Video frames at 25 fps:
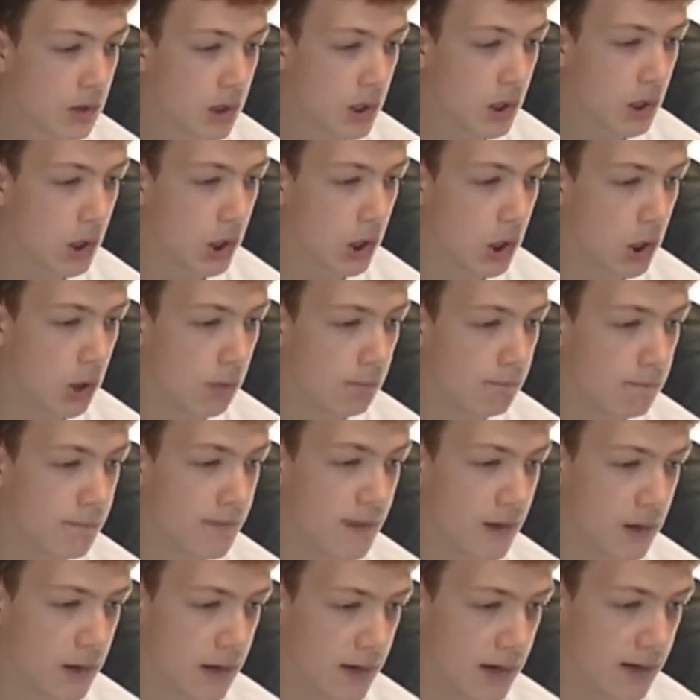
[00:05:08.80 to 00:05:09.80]

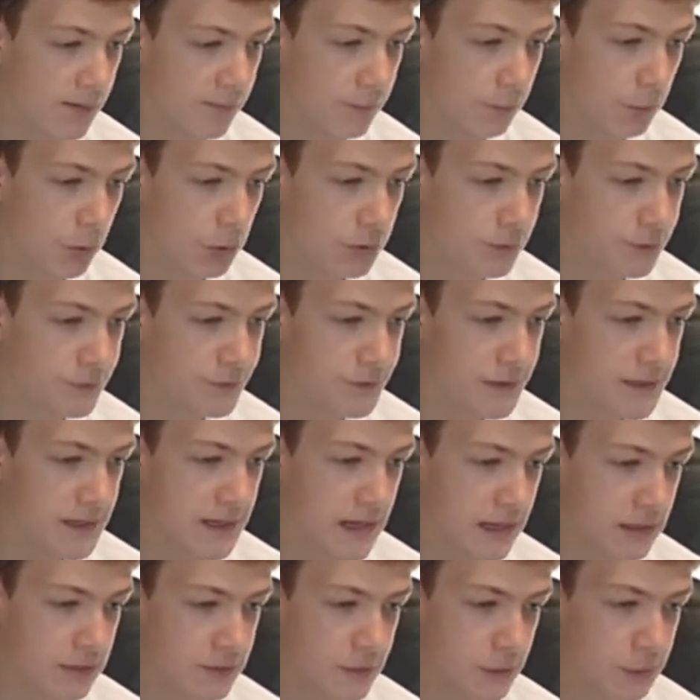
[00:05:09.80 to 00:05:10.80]
Then I have one
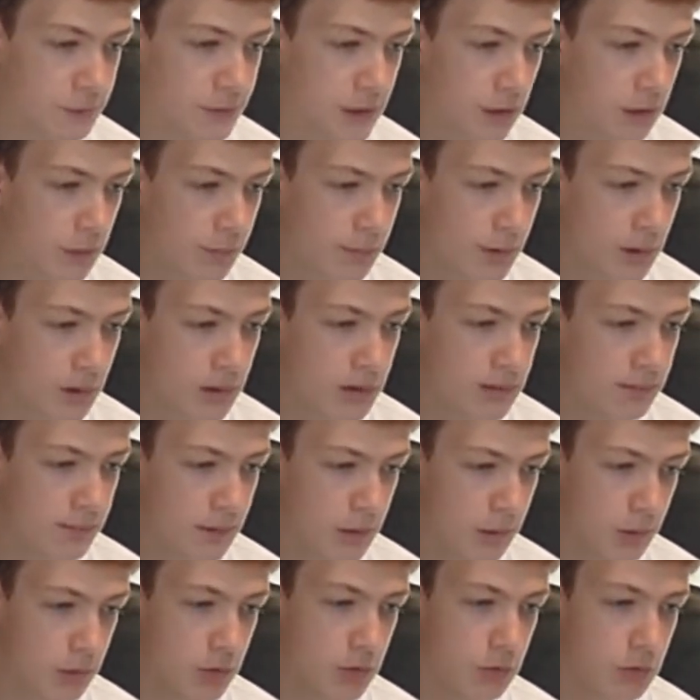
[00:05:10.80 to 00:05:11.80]
Seagate 2 TB
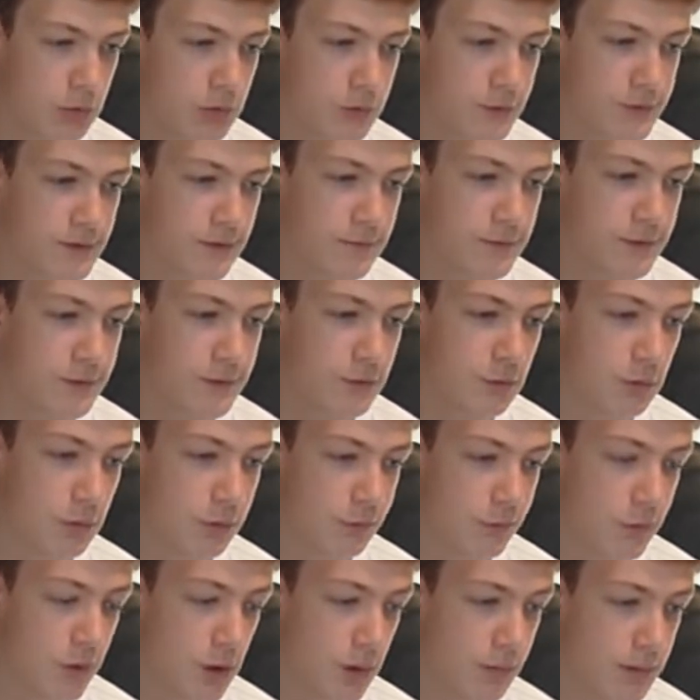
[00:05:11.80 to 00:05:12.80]
Barracuda
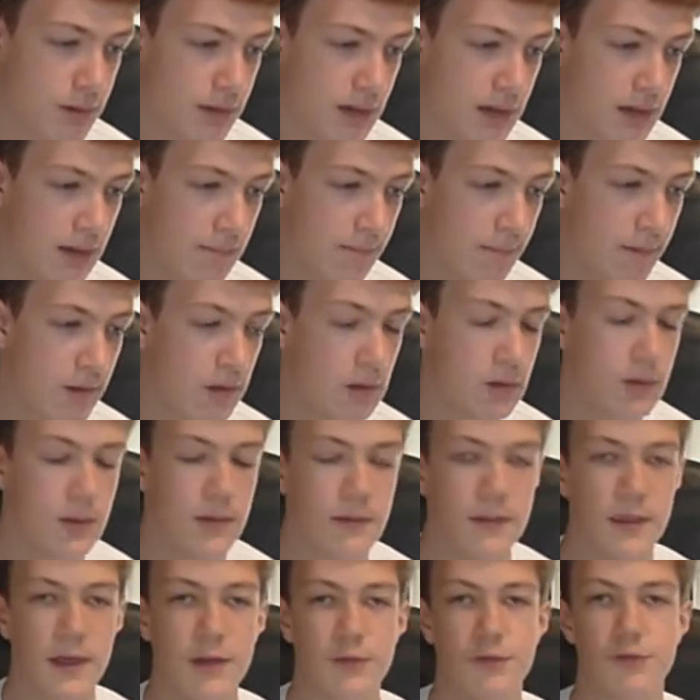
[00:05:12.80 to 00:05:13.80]
7200 RPM.
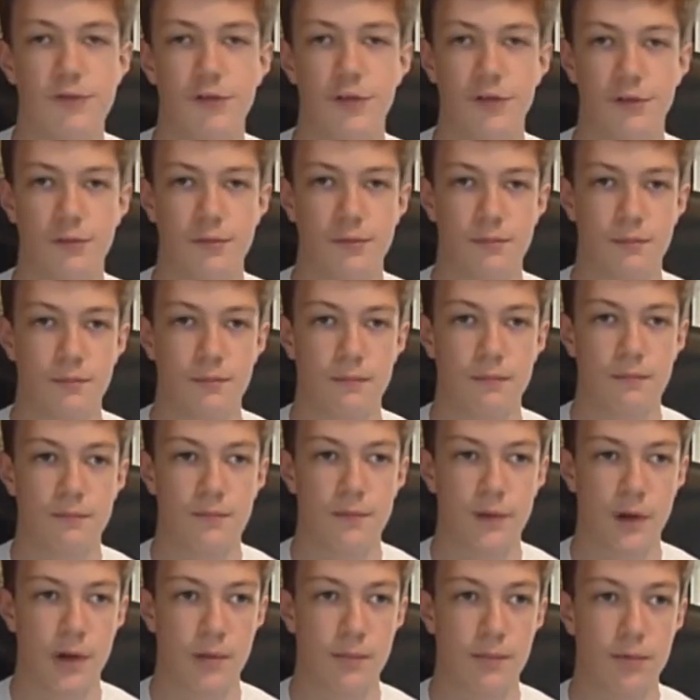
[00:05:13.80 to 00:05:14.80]
That's just
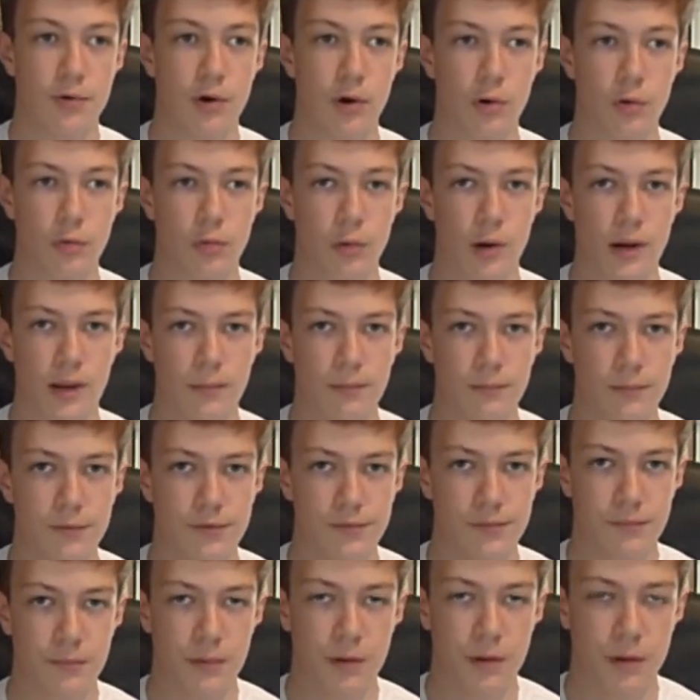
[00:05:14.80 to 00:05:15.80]
for like
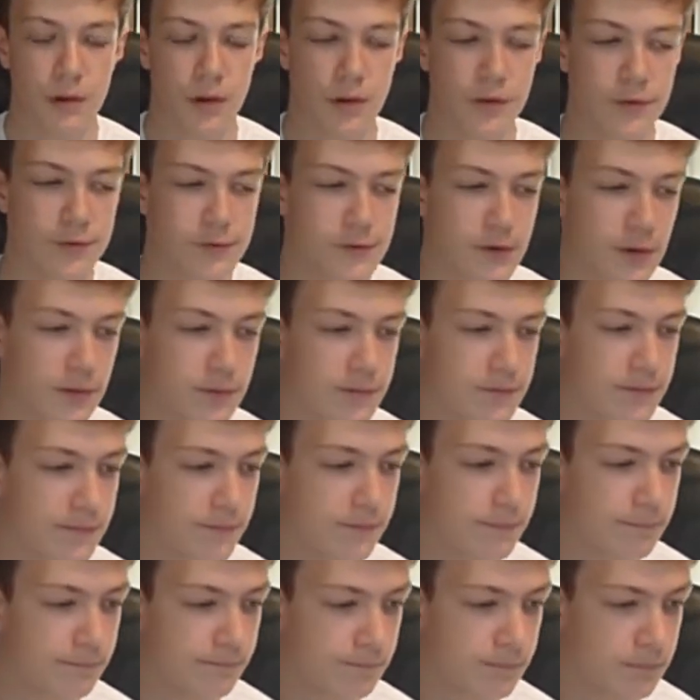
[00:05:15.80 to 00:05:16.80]
programs and other
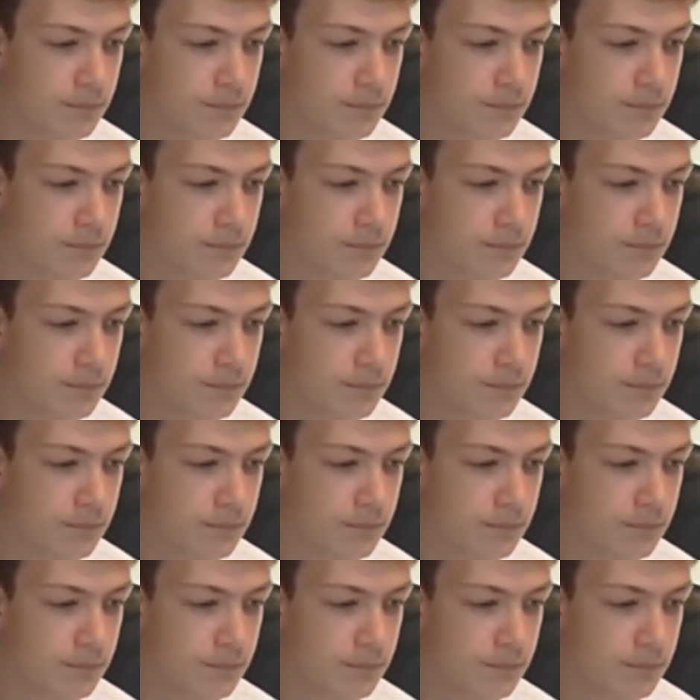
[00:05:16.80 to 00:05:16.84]
stuff.